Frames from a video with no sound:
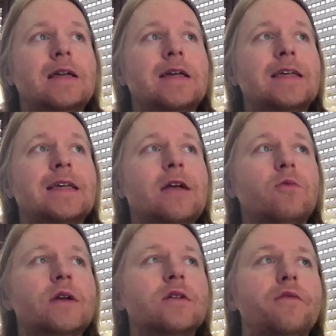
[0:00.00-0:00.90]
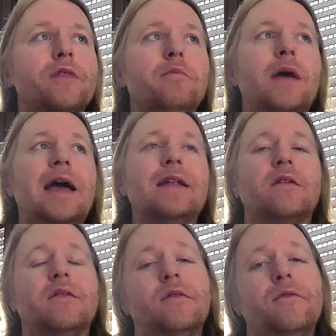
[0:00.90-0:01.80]
get rid of the bad,
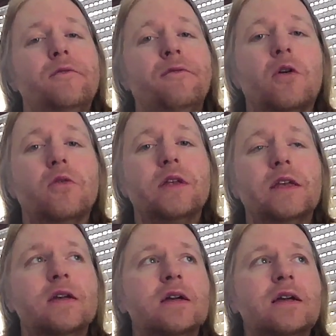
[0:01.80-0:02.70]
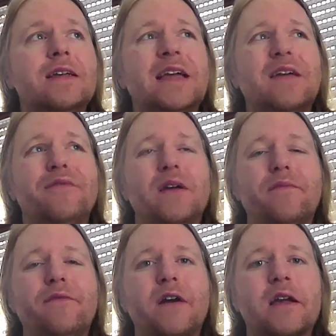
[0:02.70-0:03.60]
phony, kayfabe
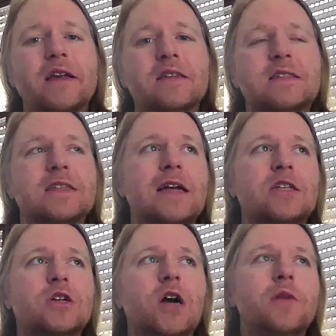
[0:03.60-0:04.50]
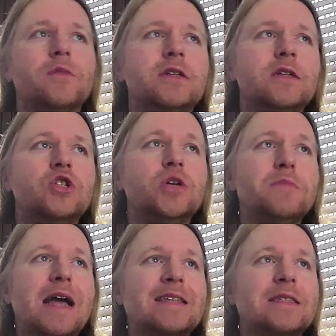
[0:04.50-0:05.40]
fucking sketch comedy,
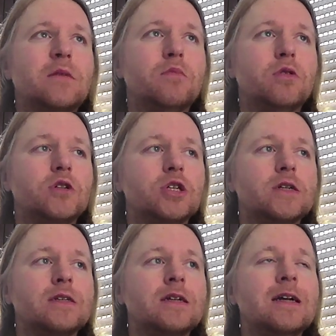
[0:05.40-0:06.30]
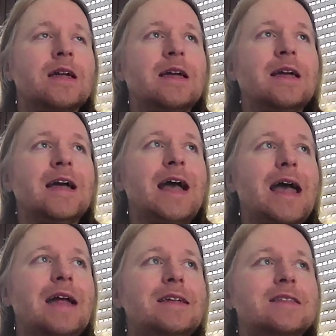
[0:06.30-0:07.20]
gymnastic bullshit,
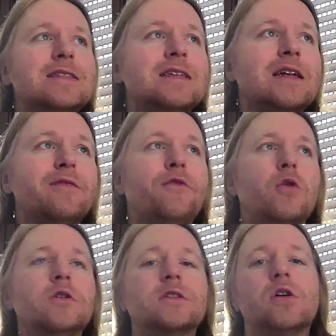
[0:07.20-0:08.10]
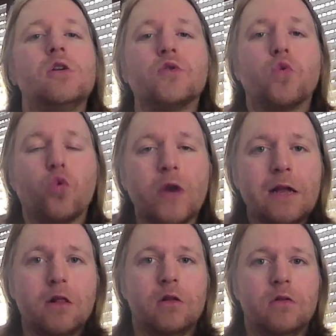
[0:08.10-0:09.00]
and instead focus on
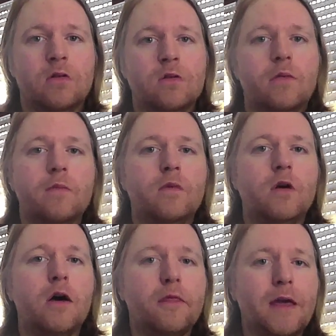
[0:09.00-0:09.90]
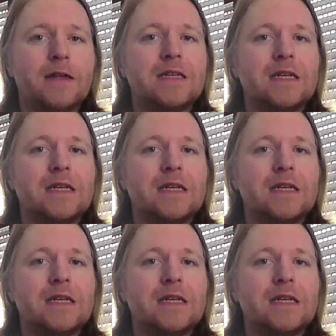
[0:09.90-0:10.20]
real, authentic